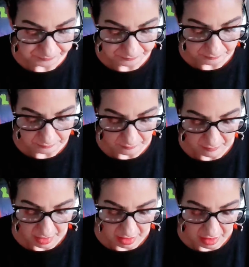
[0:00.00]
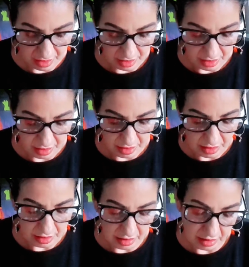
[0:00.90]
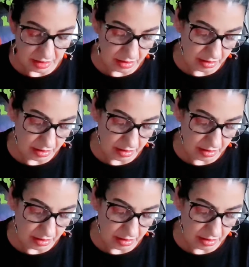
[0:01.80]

(silence)